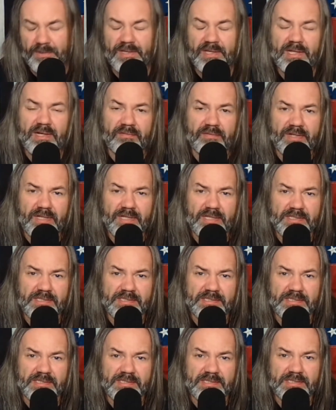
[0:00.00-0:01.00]
Well, the hell of it
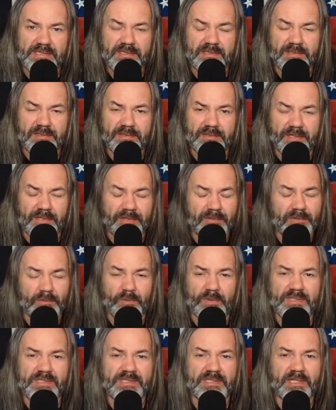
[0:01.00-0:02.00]
is they're the
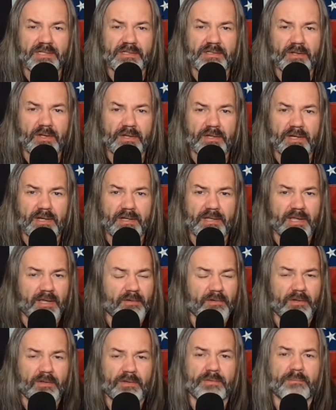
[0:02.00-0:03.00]
ones dealing out
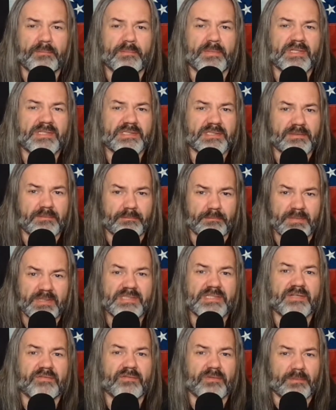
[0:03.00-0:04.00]
all the
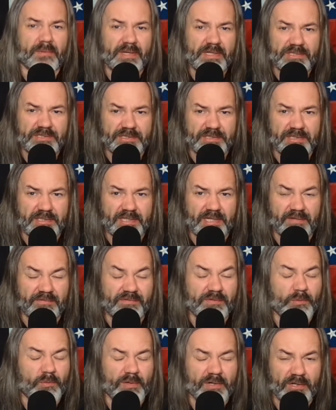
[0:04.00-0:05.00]
misinformation,
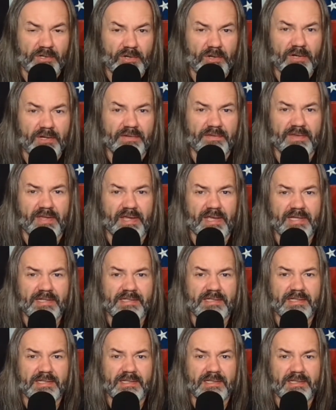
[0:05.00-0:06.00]
if you want to call it
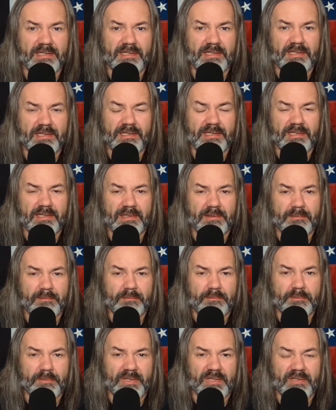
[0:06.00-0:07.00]
that.
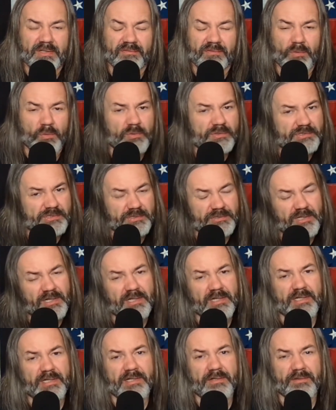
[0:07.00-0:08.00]
But, of course, you're
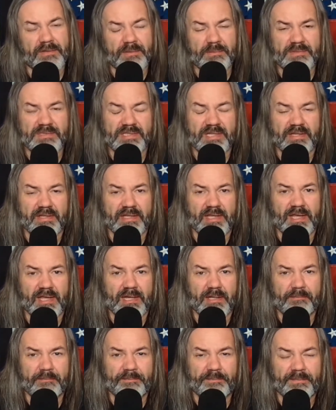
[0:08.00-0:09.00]
not going to hear them say
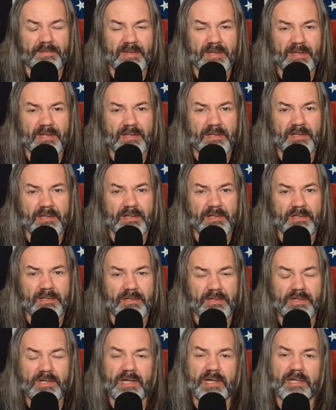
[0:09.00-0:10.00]
that.
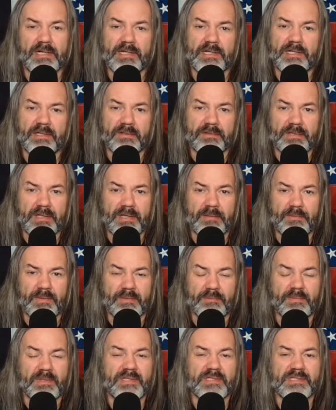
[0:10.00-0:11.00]
You're not going to hear them
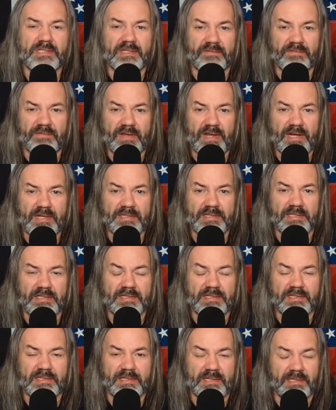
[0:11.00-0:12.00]
admit to the fact
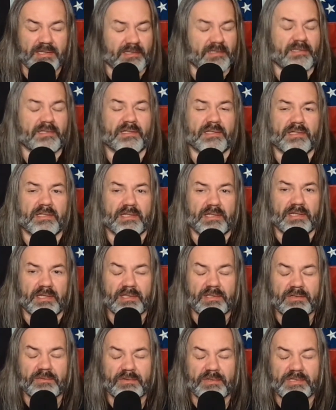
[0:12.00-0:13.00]
that
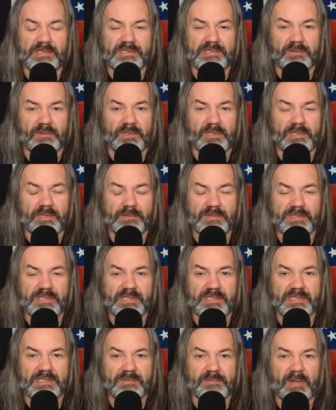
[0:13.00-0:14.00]
Hillary is the one that was
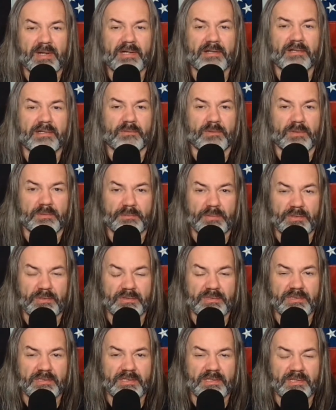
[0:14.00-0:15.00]
conspiring with
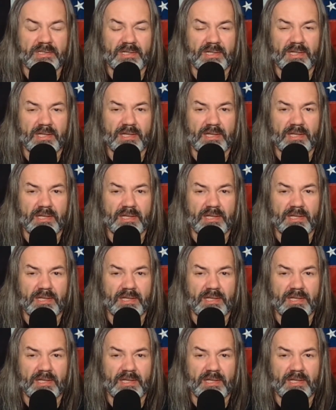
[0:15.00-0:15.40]
Putin.